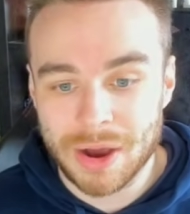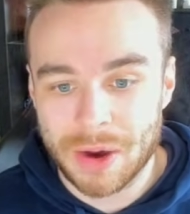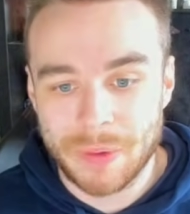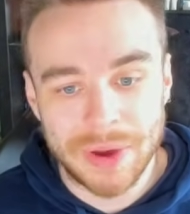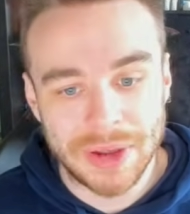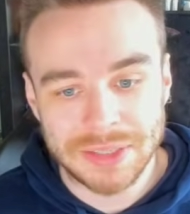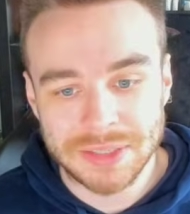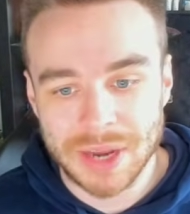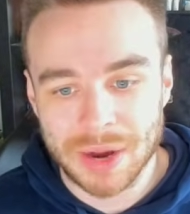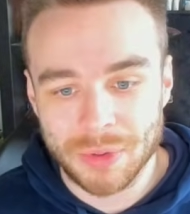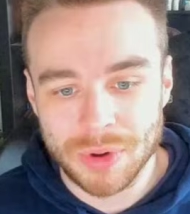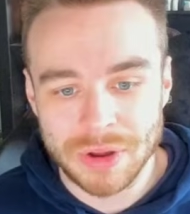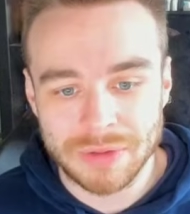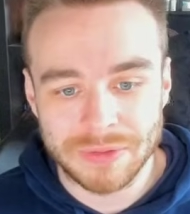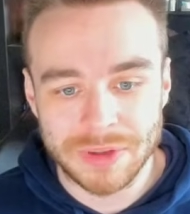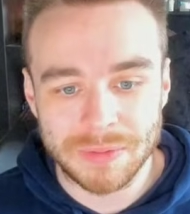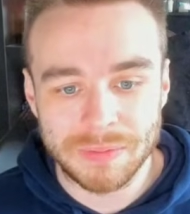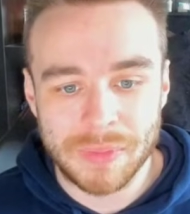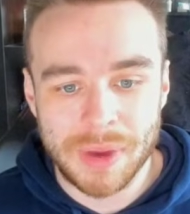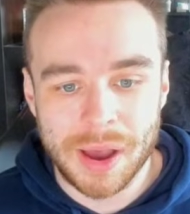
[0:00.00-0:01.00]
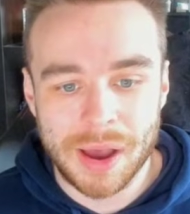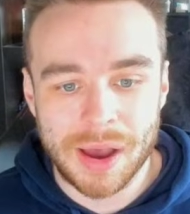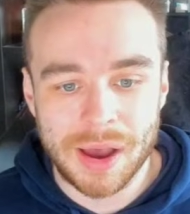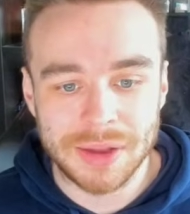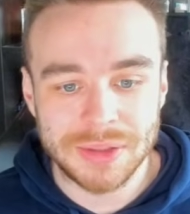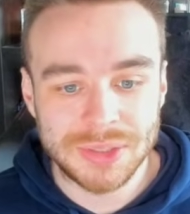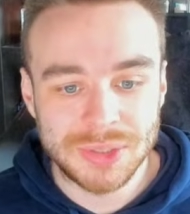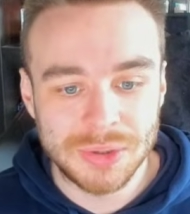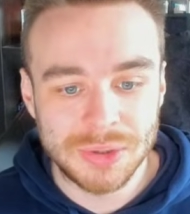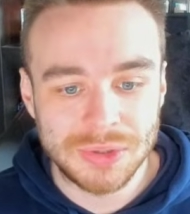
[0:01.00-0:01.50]
wait to get rid of him.
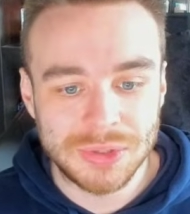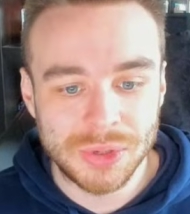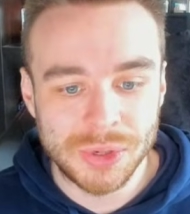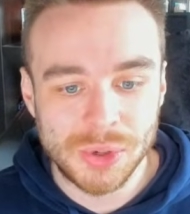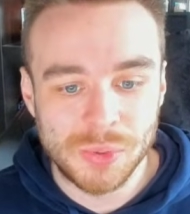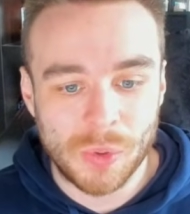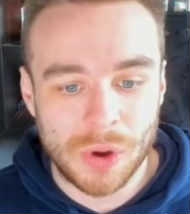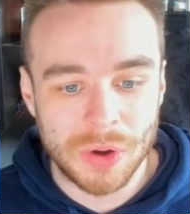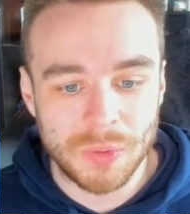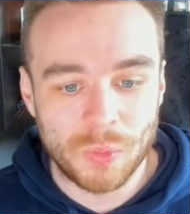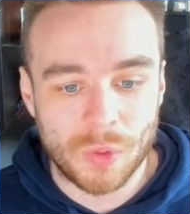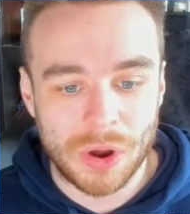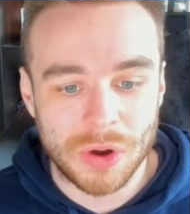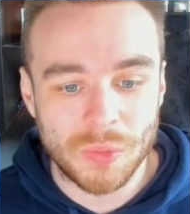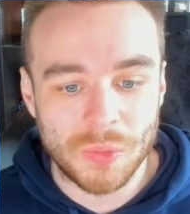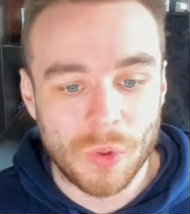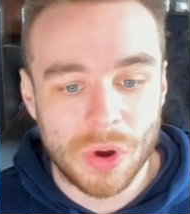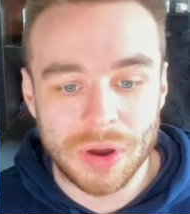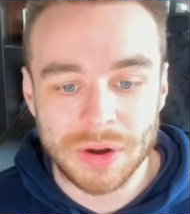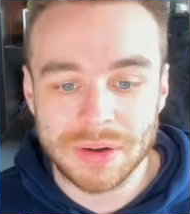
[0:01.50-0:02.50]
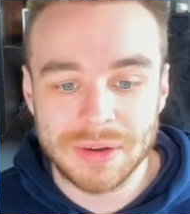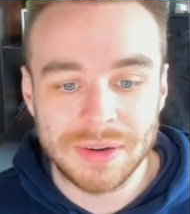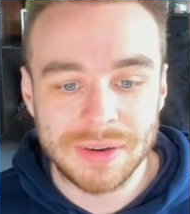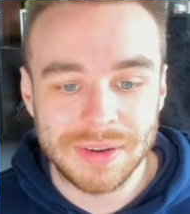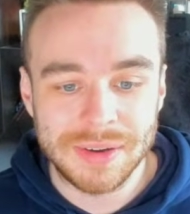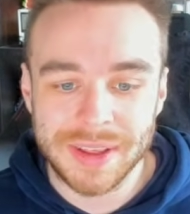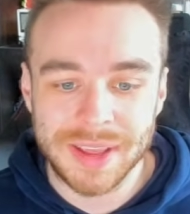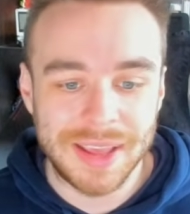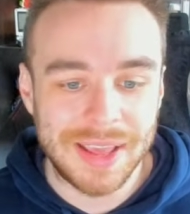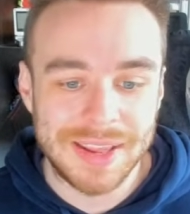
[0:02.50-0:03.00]
2-2-1-1-1.
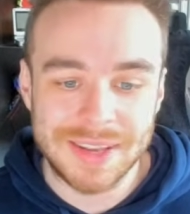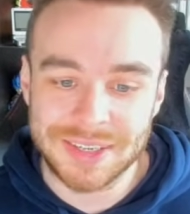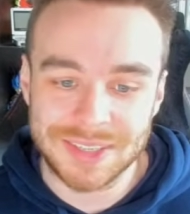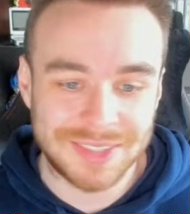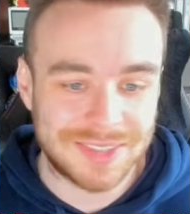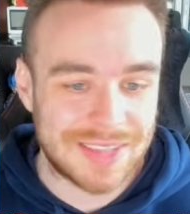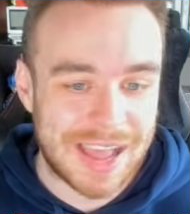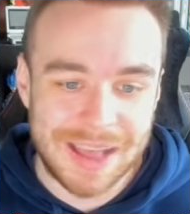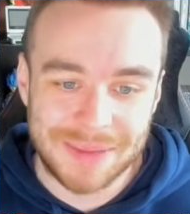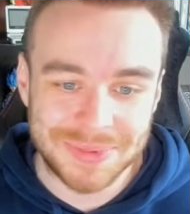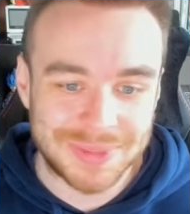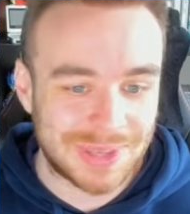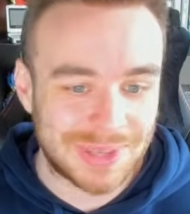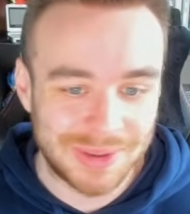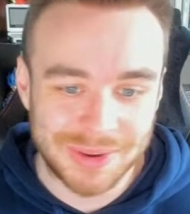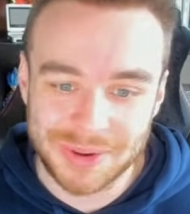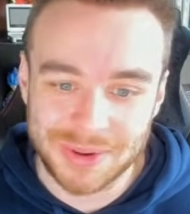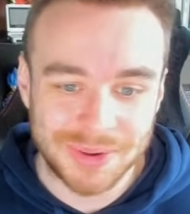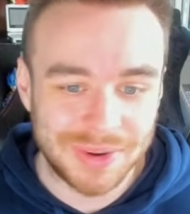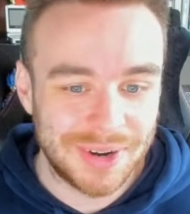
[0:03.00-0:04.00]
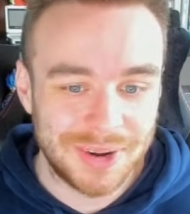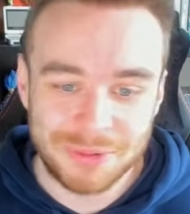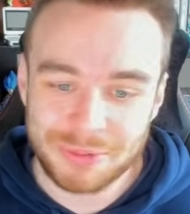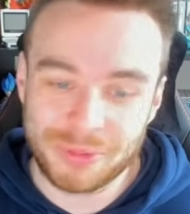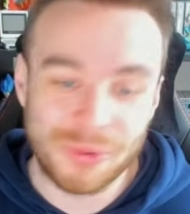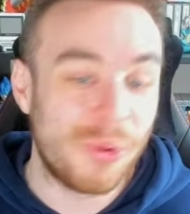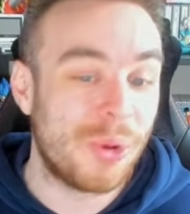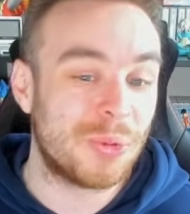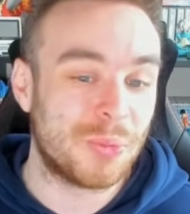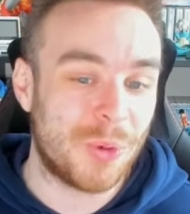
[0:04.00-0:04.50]
Just absolute
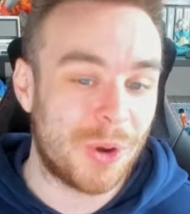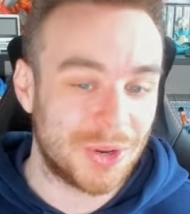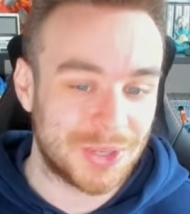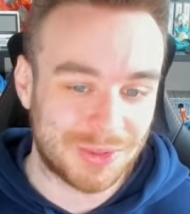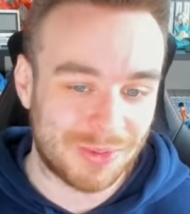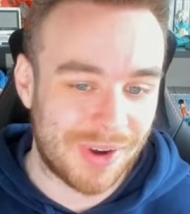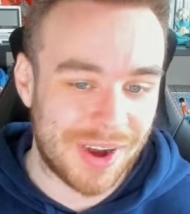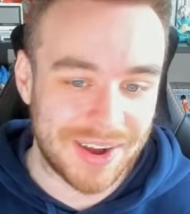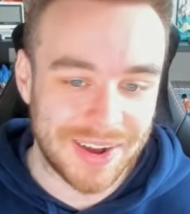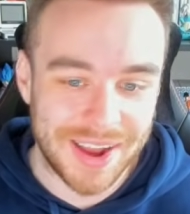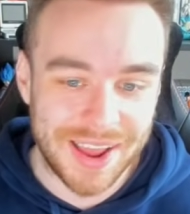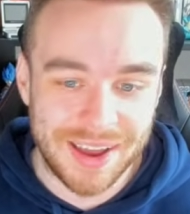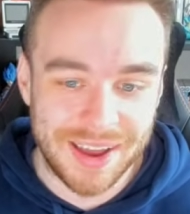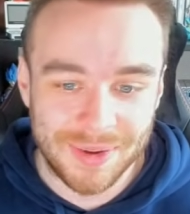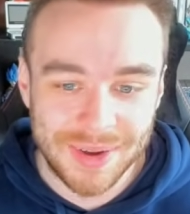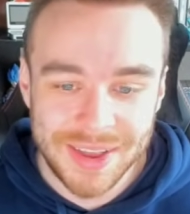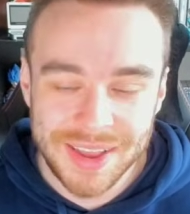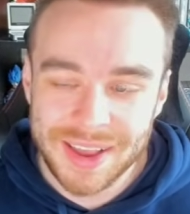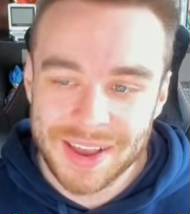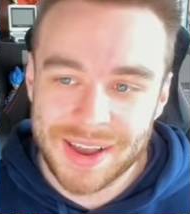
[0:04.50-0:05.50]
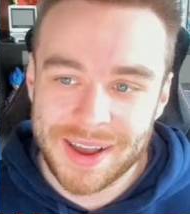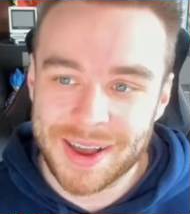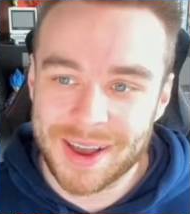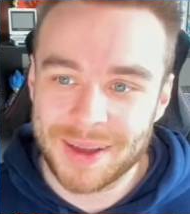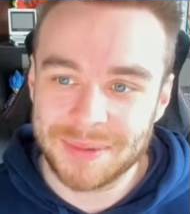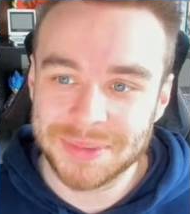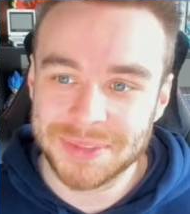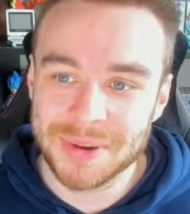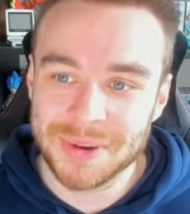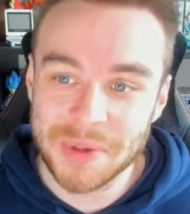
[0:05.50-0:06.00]
fraud watch right now.
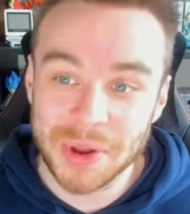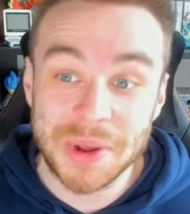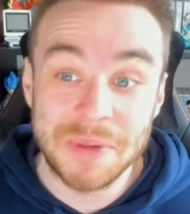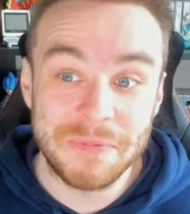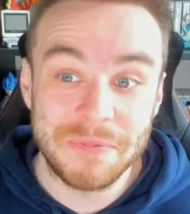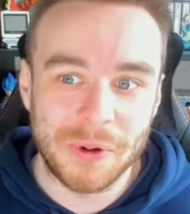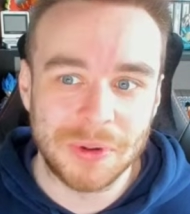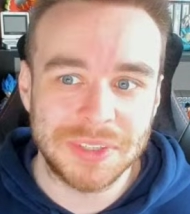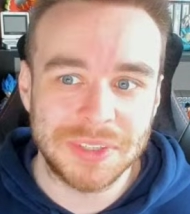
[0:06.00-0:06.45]
So I'm looking forward to